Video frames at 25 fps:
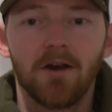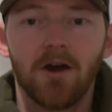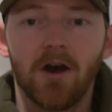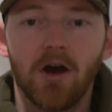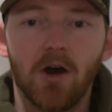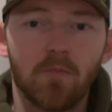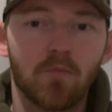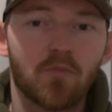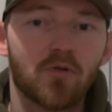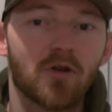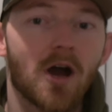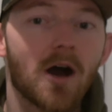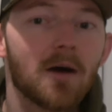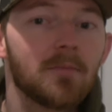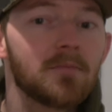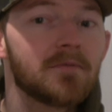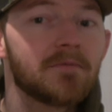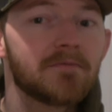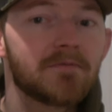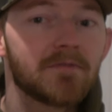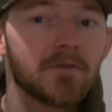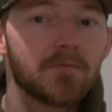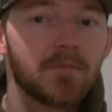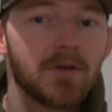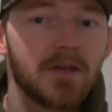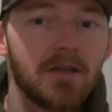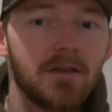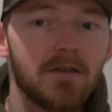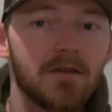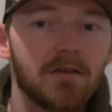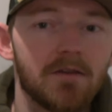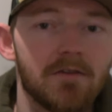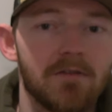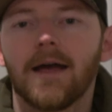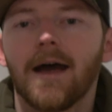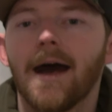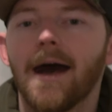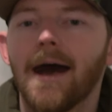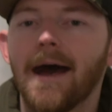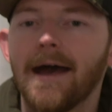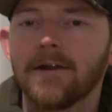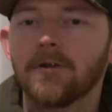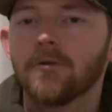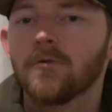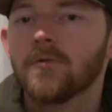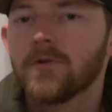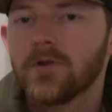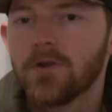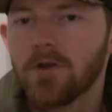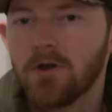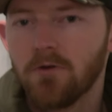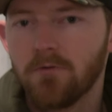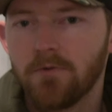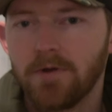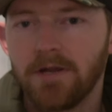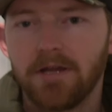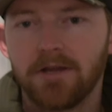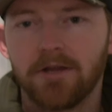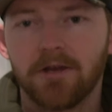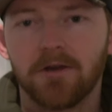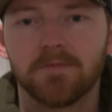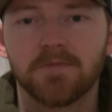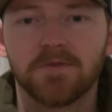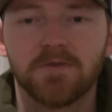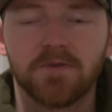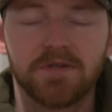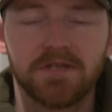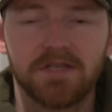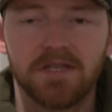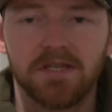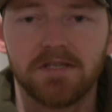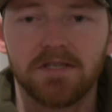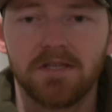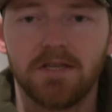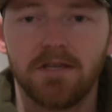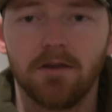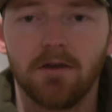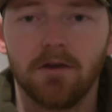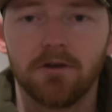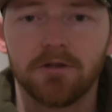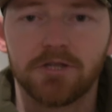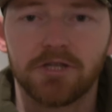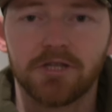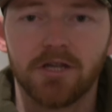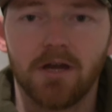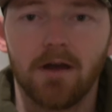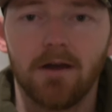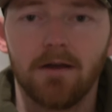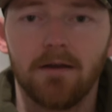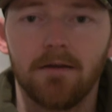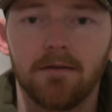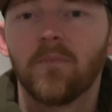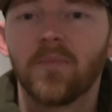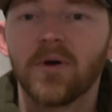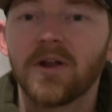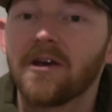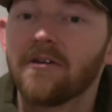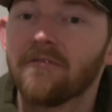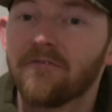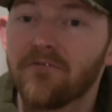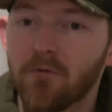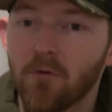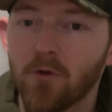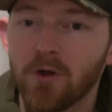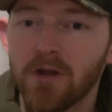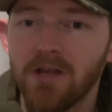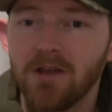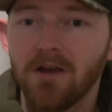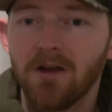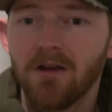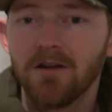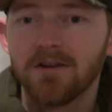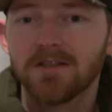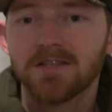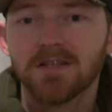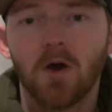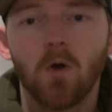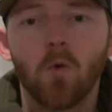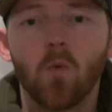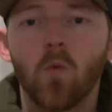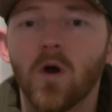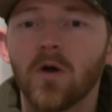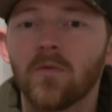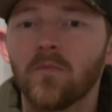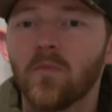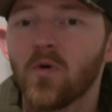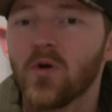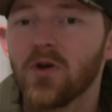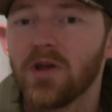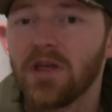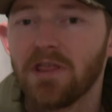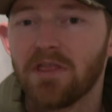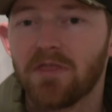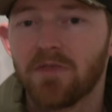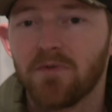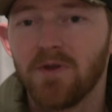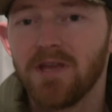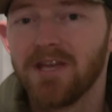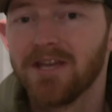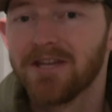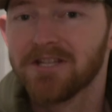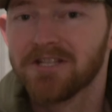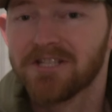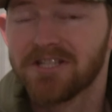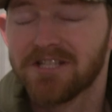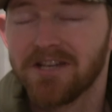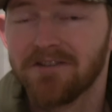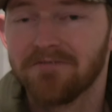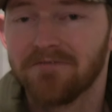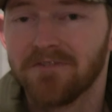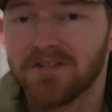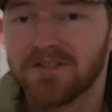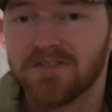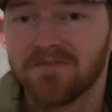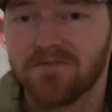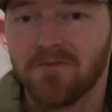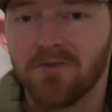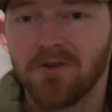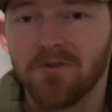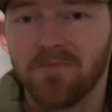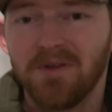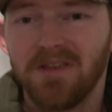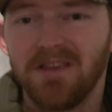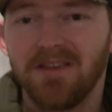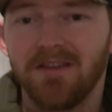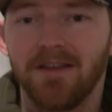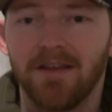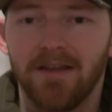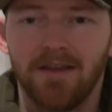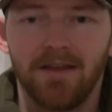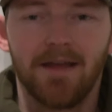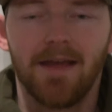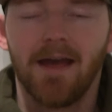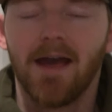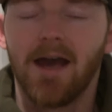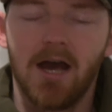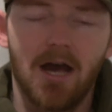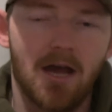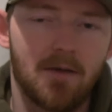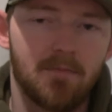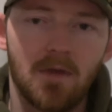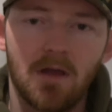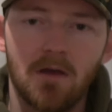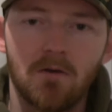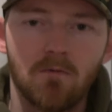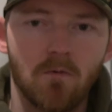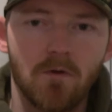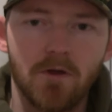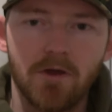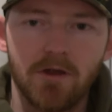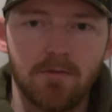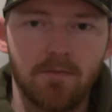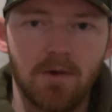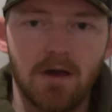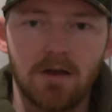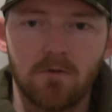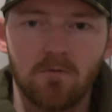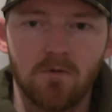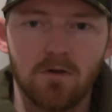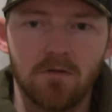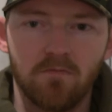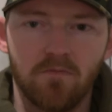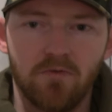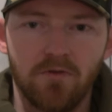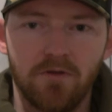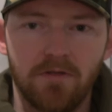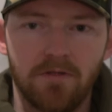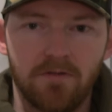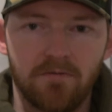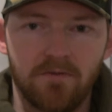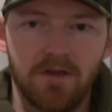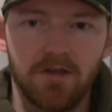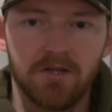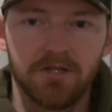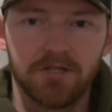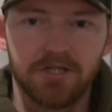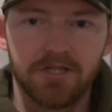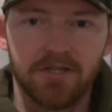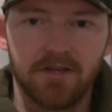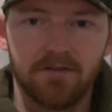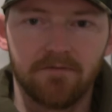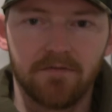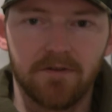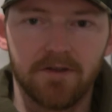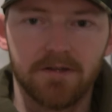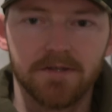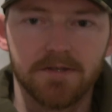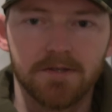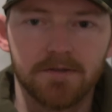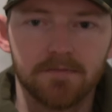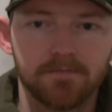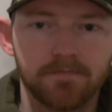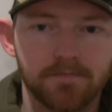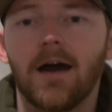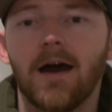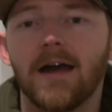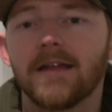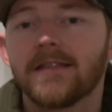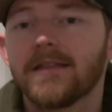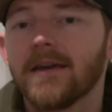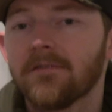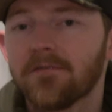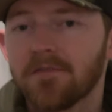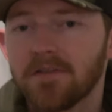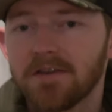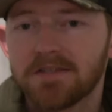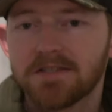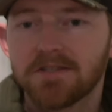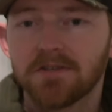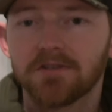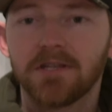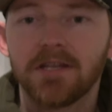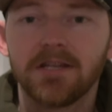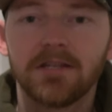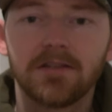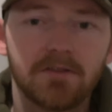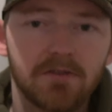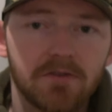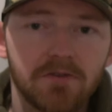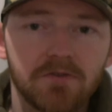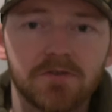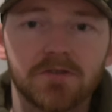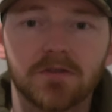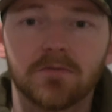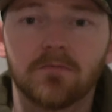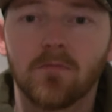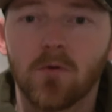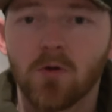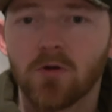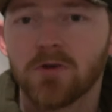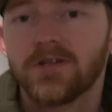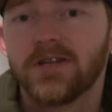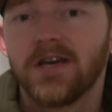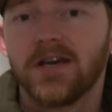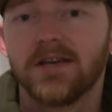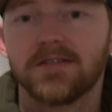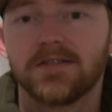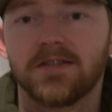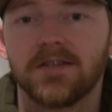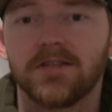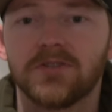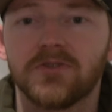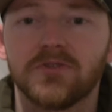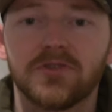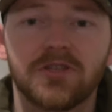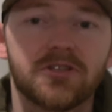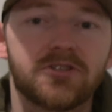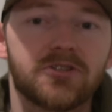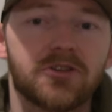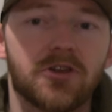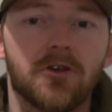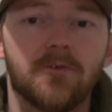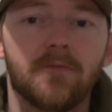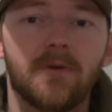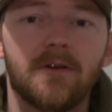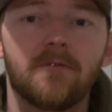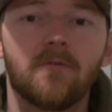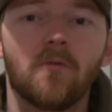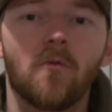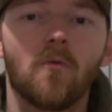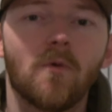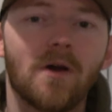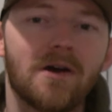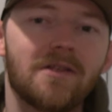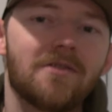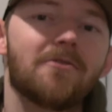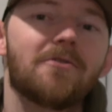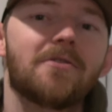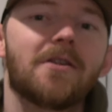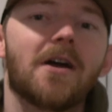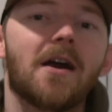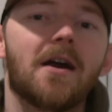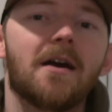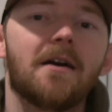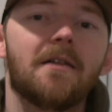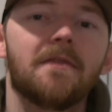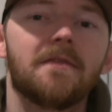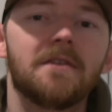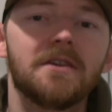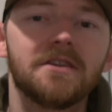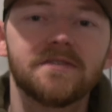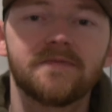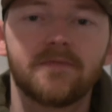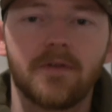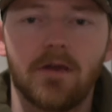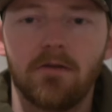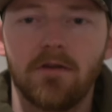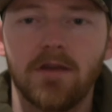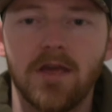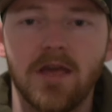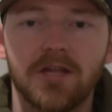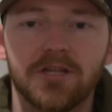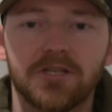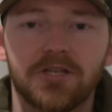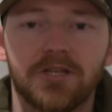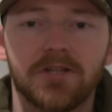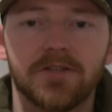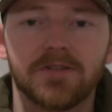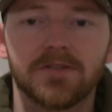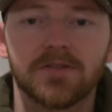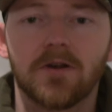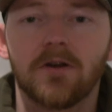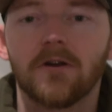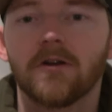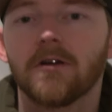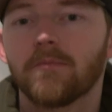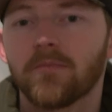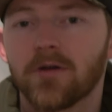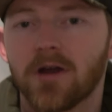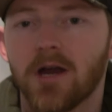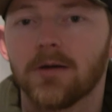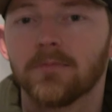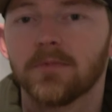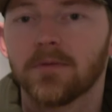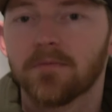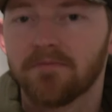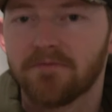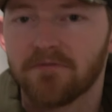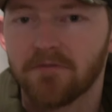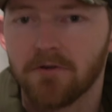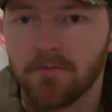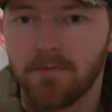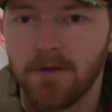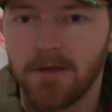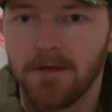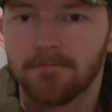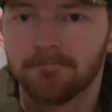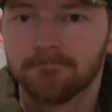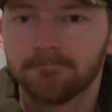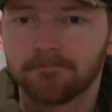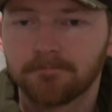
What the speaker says: a problem for me? I don't know when it comes to a 60-yard shot, but at 40 yards, a 1.3 inch difference for me, I'm not worried about a 1.3 inch difference. I definitely still need to do some more testing to determine whether or not these variations are a problem for me.